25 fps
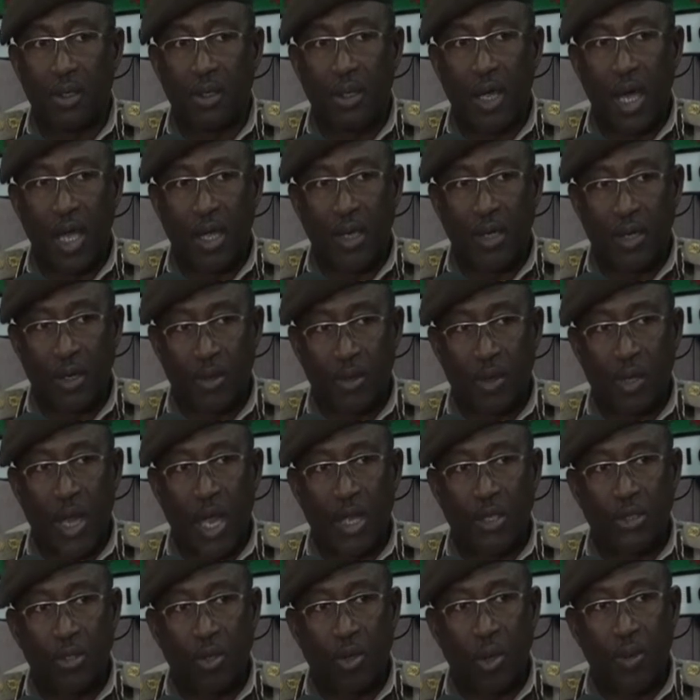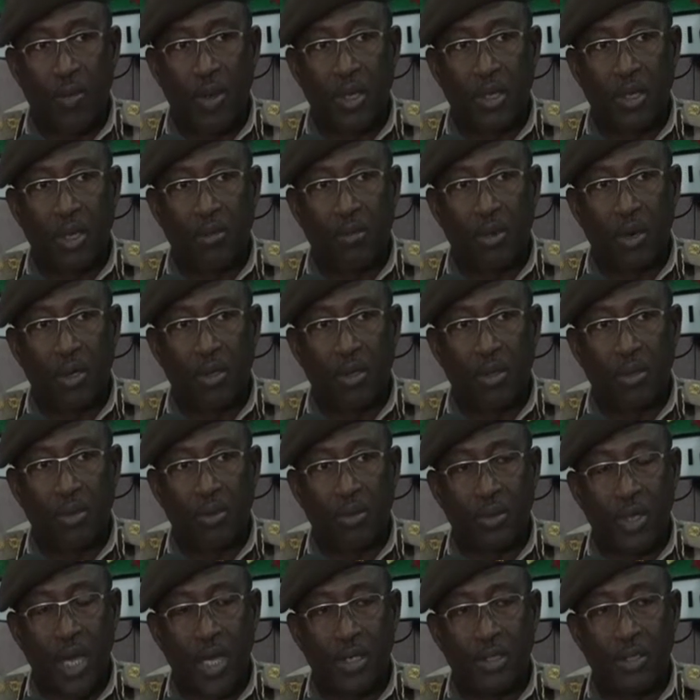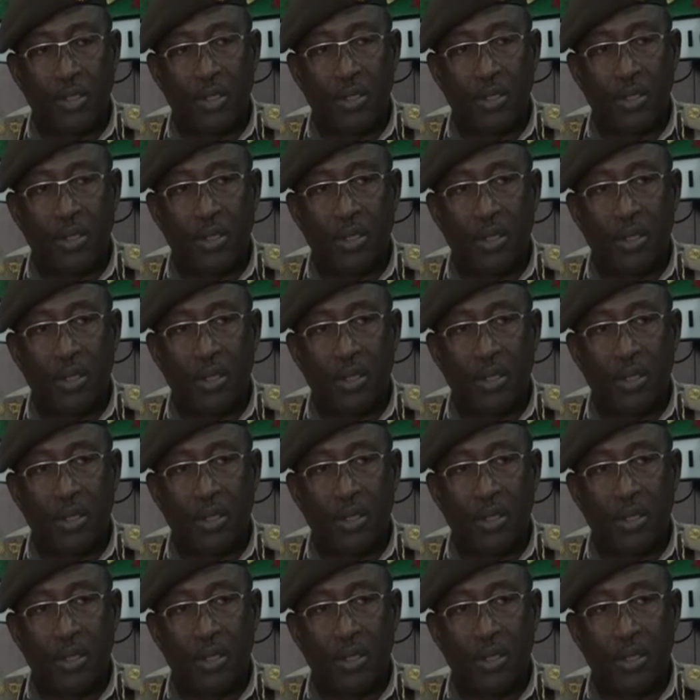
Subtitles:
I would like to commend the board with that.